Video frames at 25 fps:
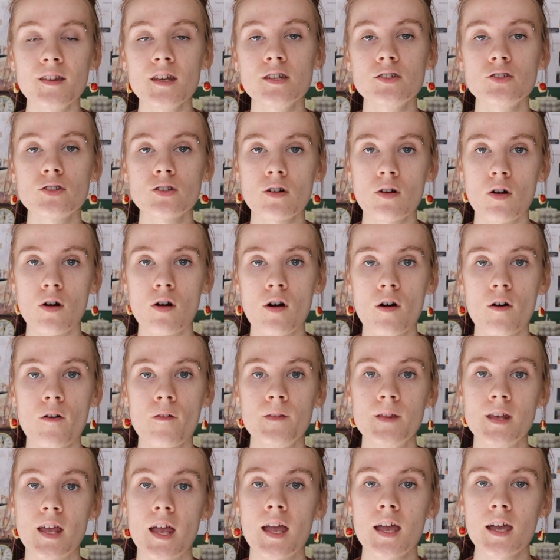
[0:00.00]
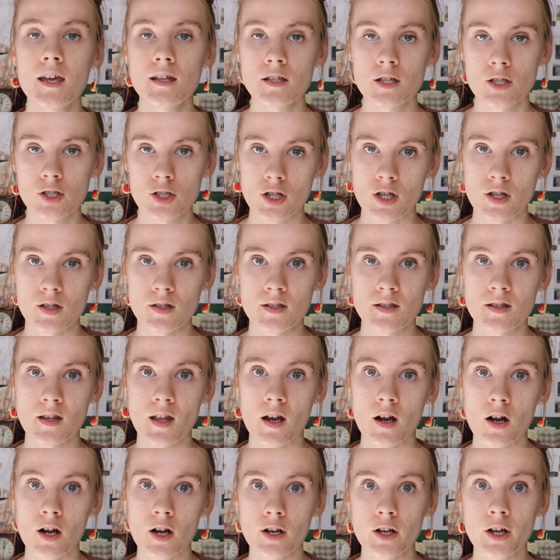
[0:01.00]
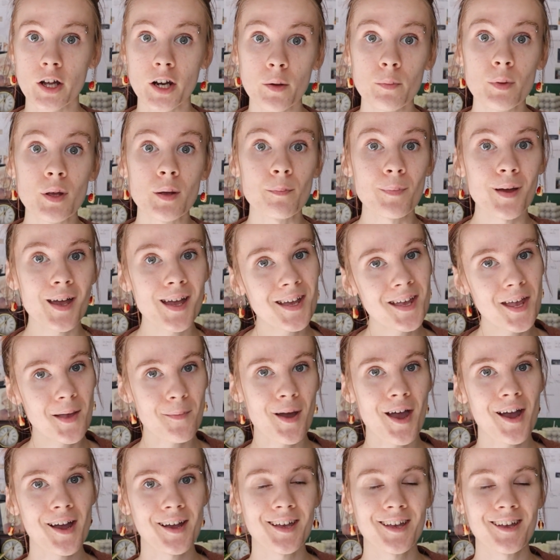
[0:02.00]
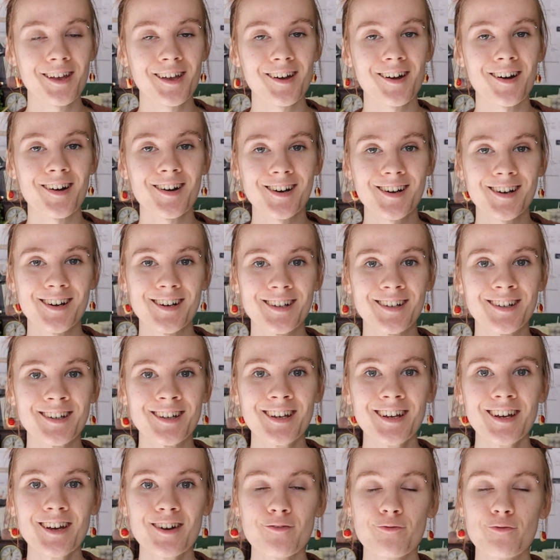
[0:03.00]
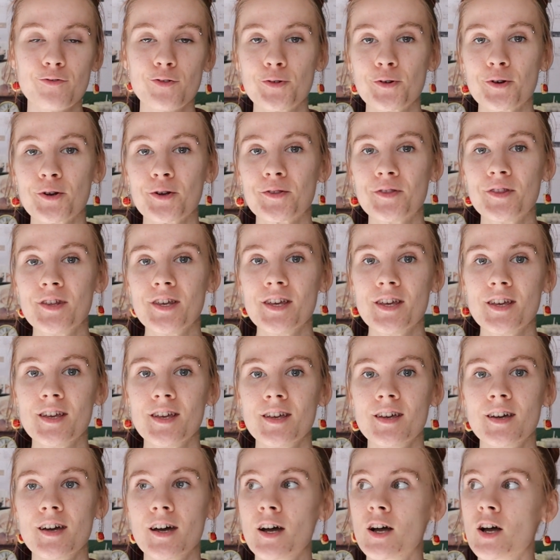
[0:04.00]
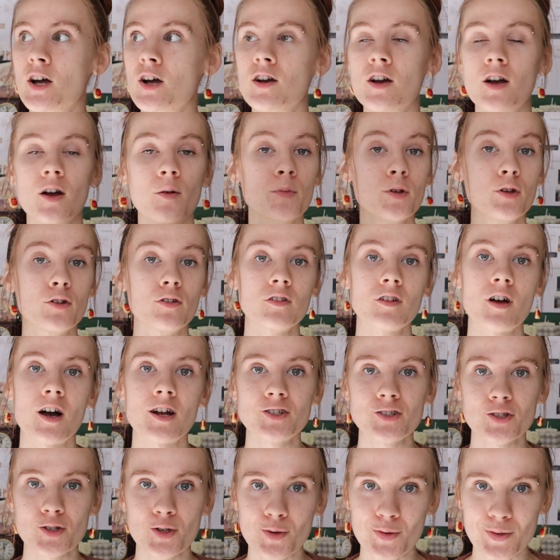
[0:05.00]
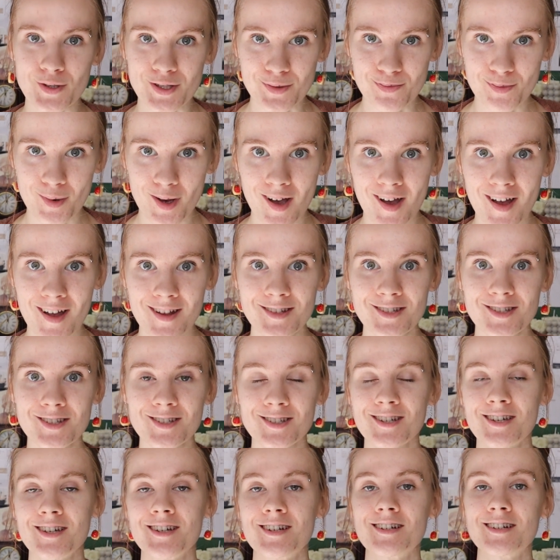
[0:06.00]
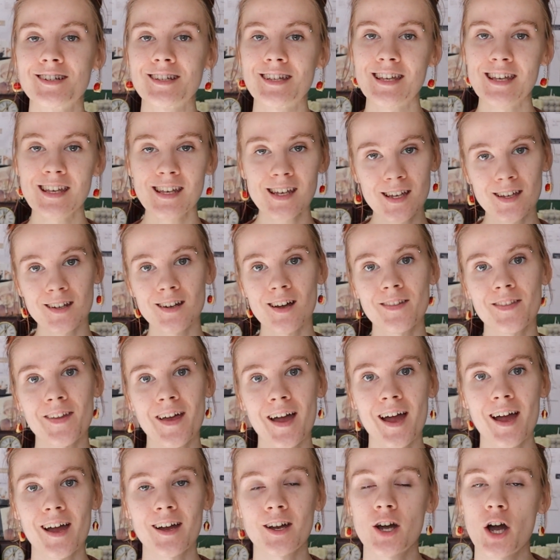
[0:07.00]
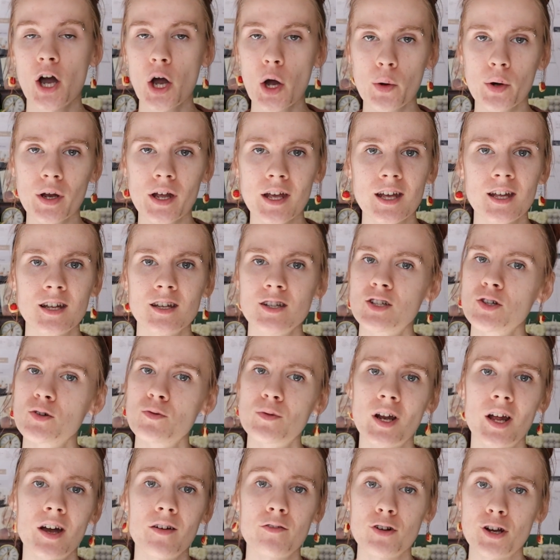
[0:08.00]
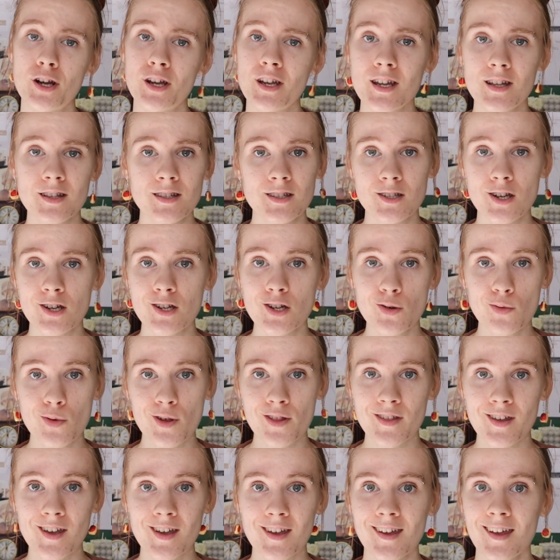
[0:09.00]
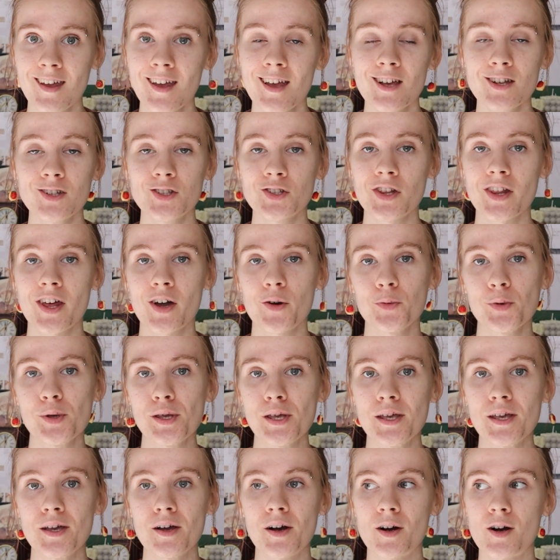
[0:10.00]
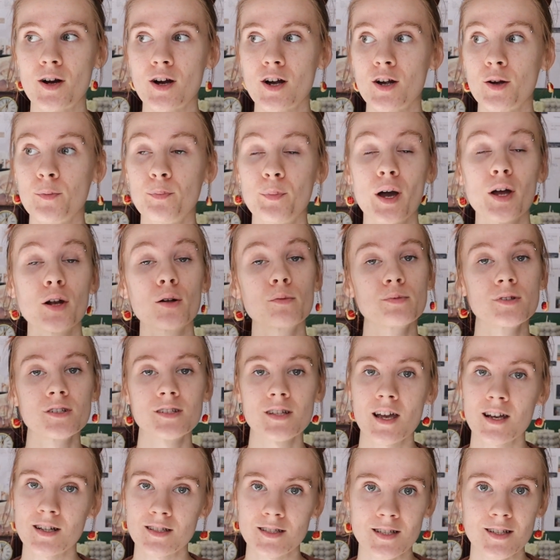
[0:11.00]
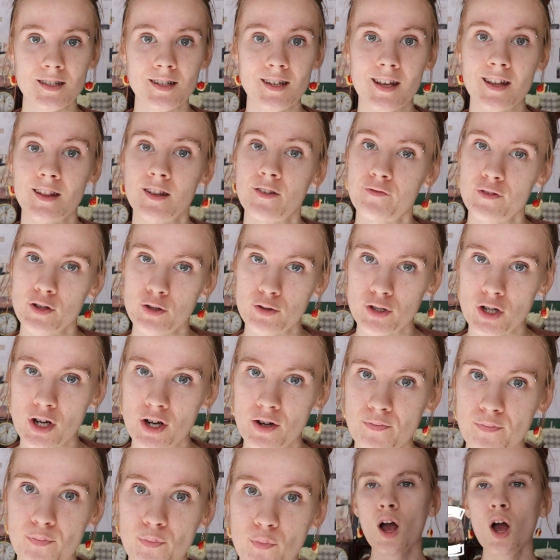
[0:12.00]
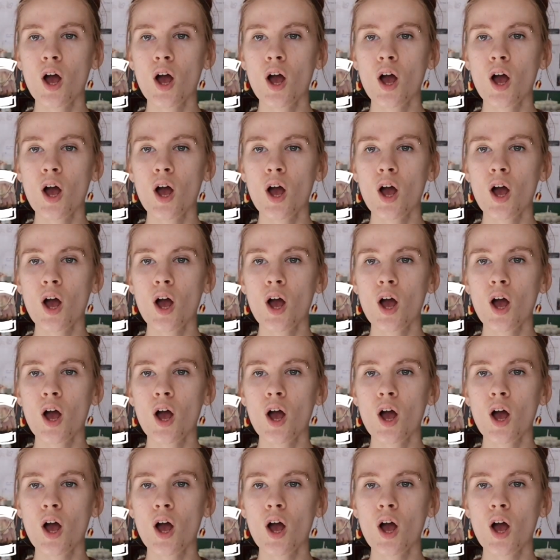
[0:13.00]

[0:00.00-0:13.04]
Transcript: these are all the antigens that are going to be piggybacking on for the immunological response to key in on that, code it, do whatever it needs to do with it so that we are better protected in the future.